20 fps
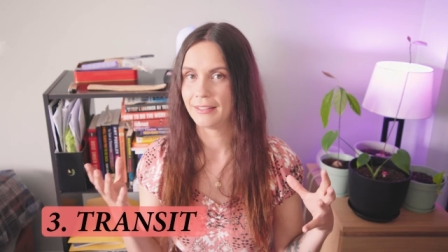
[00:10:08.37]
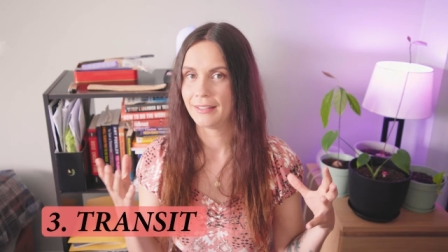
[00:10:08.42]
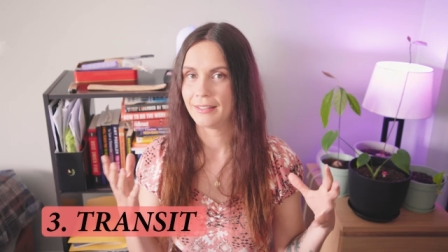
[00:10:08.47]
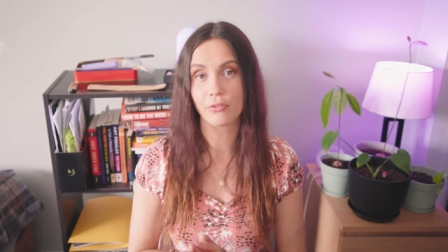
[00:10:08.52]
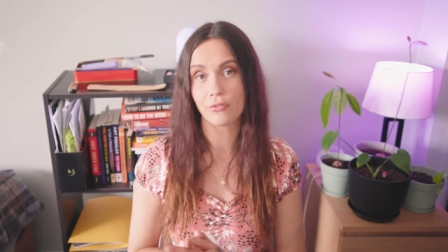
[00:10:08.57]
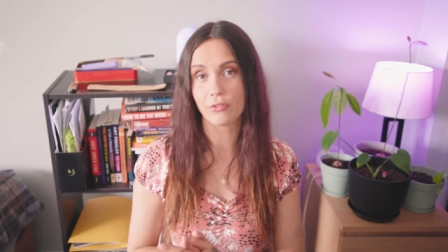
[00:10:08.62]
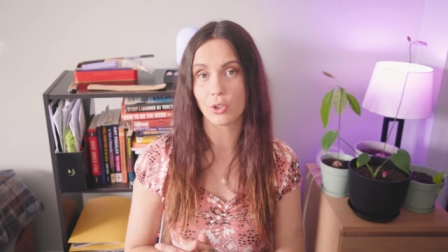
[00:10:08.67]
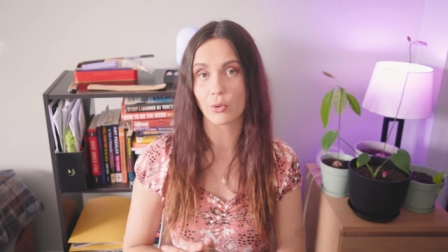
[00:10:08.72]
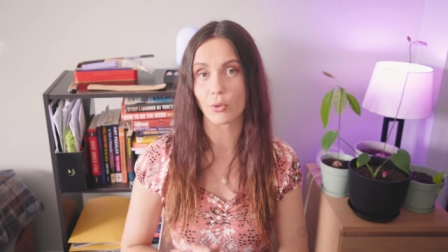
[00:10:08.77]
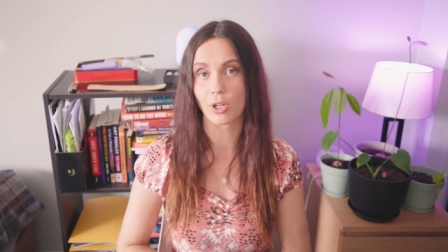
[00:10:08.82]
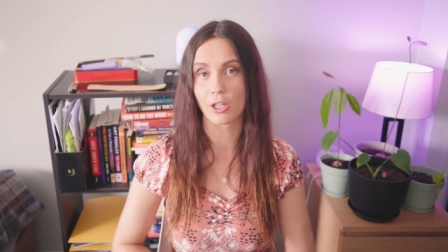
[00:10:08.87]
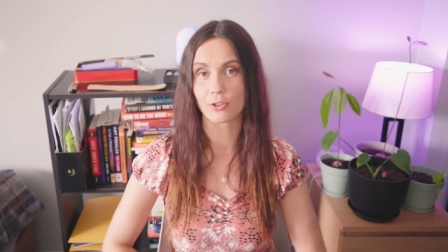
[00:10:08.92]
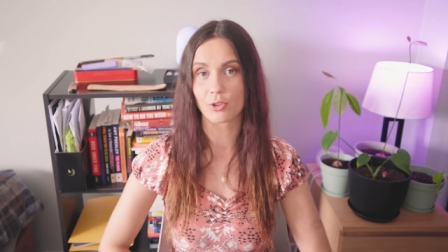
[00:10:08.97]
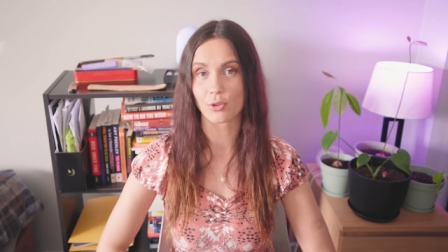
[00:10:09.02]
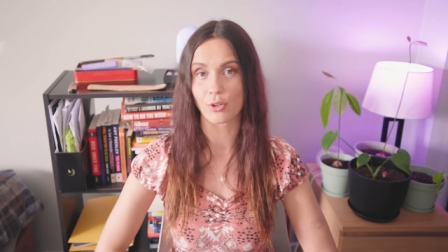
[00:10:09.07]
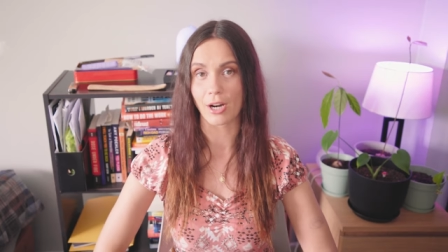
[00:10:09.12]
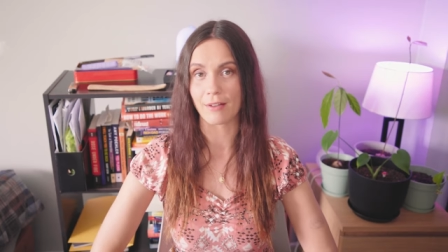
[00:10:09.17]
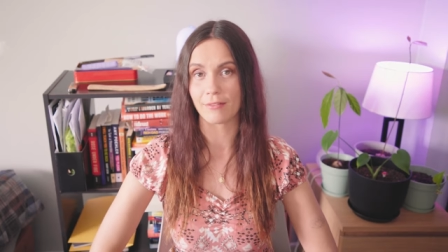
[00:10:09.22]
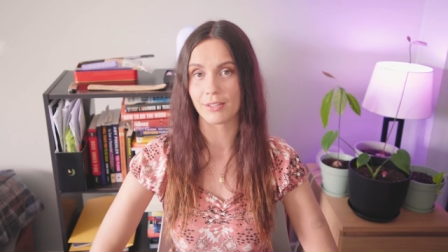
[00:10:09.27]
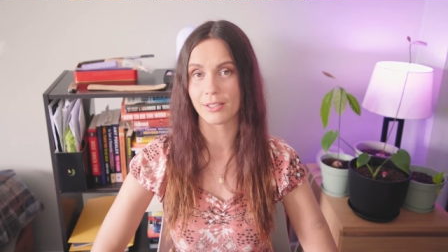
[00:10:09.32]
If you are
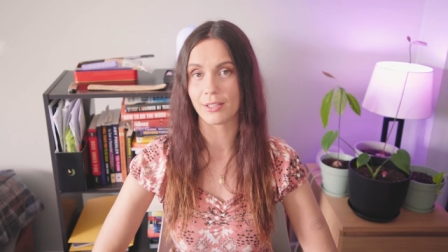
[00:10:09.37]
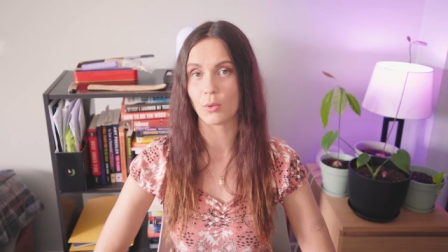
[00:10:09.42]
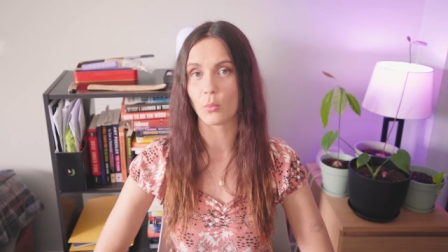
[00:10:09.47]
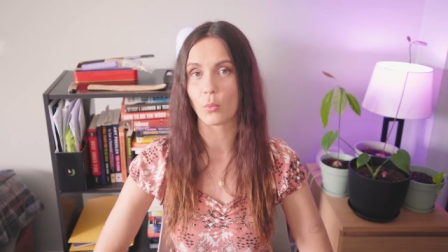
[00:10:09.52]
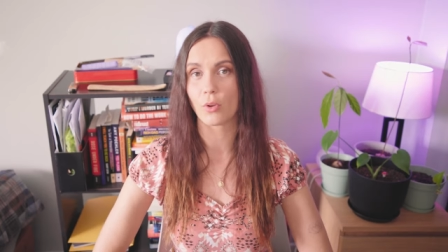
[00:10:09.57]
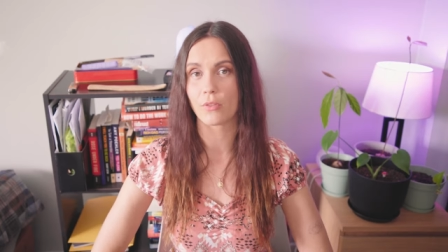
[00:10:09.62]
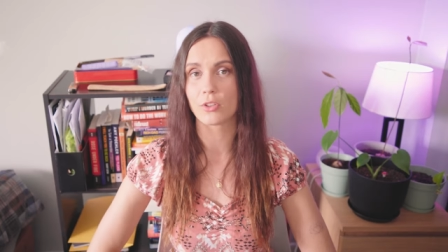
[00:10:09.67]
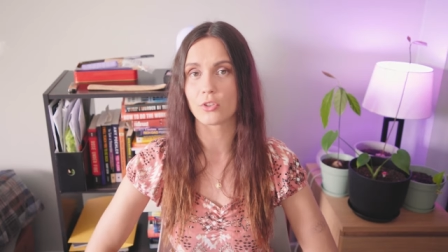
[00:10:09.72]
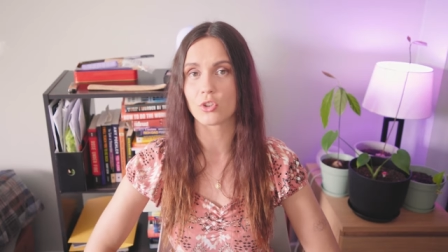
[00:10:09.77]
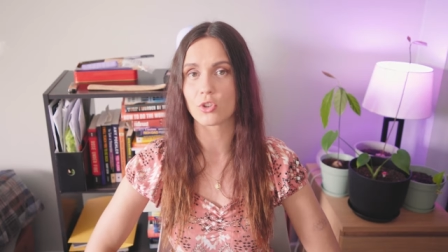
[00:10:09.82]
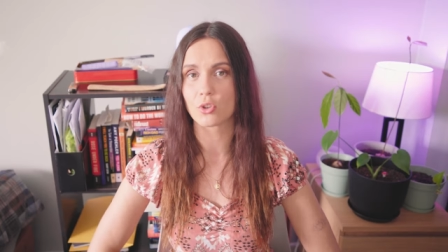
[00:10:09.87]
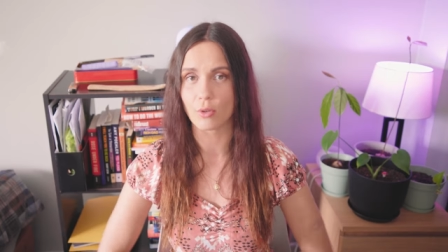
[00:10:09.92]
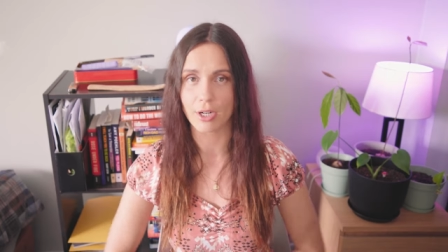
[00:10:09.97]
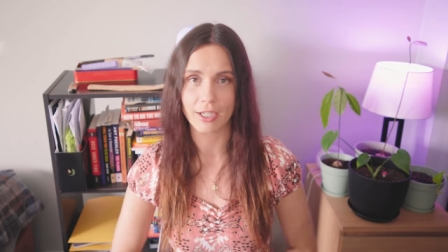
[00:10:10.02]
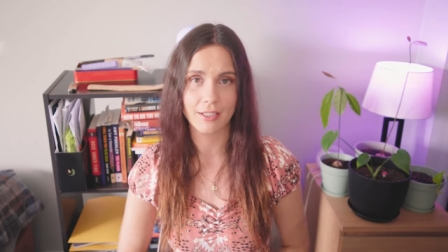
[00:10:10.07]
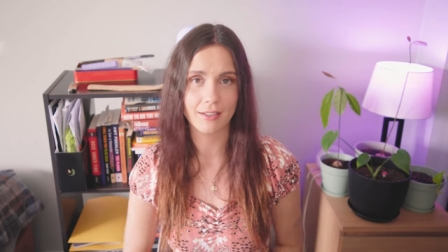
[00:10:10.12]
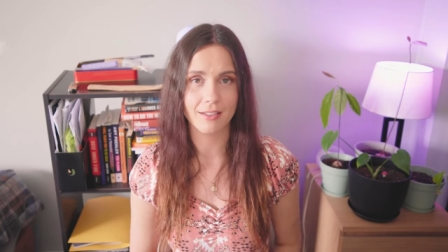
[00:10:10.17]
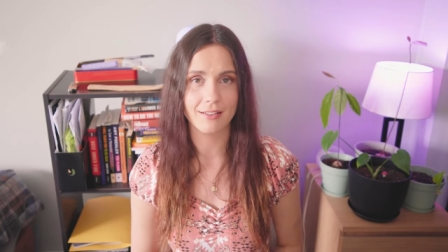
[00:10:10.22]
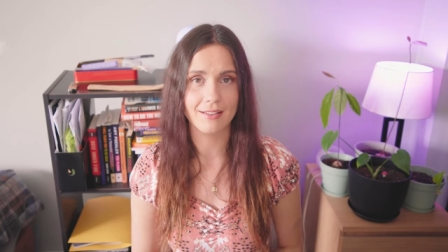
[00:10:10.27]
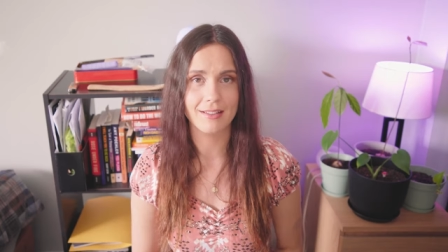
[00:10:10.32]
traveling with a
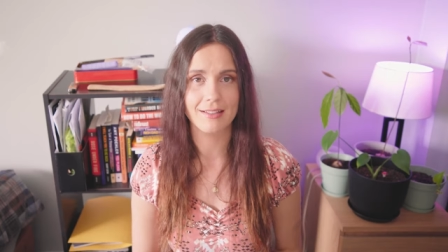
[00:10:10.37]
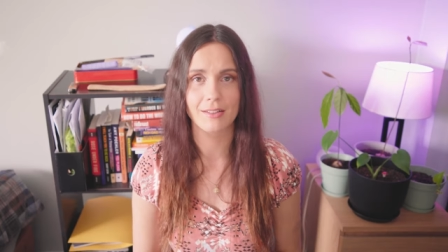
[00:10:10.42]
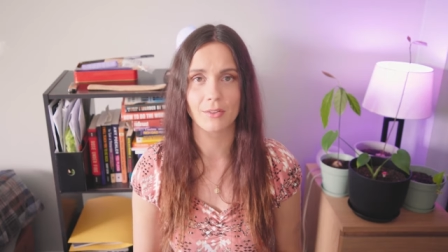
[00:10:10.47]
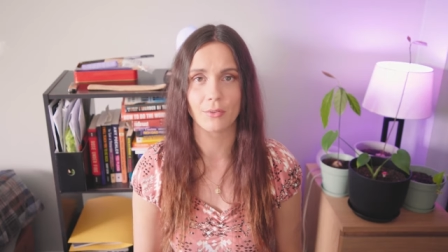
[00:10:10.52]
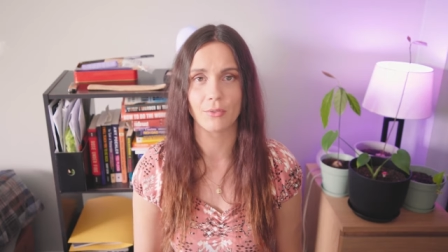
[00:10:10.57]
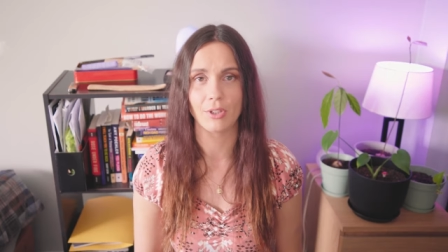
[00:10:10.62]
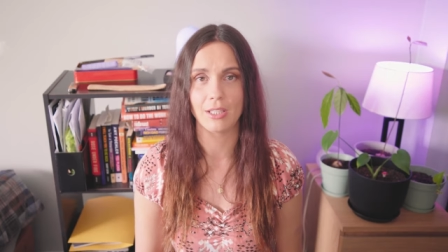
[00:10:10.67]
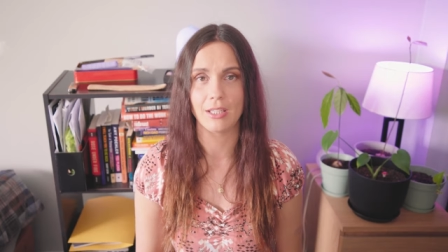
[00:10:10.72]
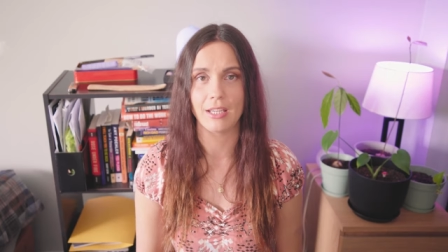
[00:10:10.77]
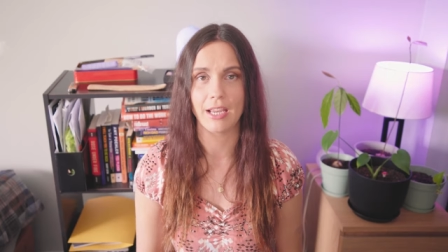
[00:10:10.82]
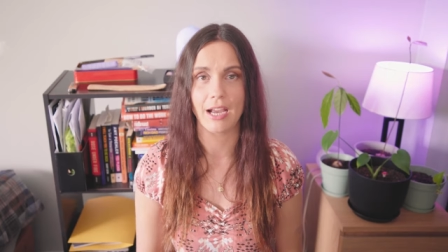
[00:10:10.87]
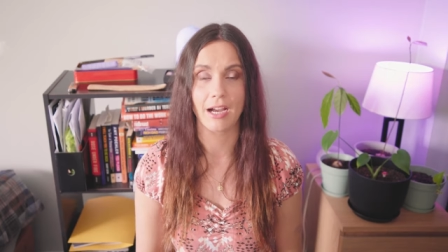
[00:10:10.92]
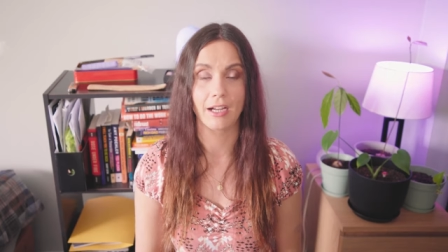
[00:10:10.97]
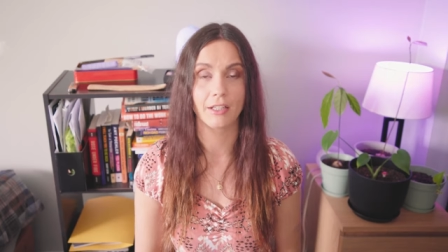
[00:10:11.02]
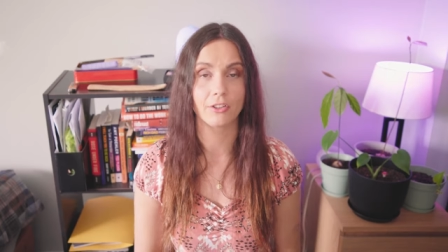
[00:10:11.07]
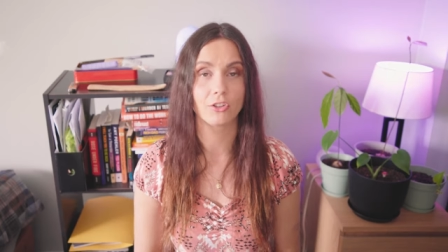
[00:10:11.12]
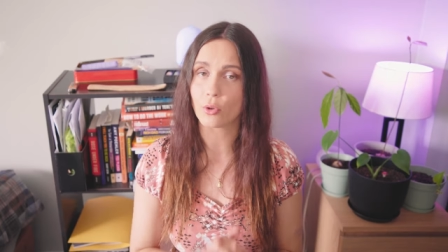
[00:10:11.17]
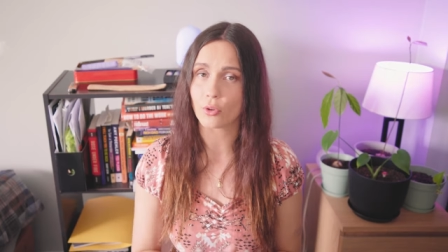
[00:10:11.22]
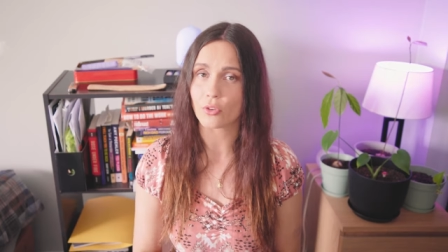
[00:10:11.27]
train in Slovenia,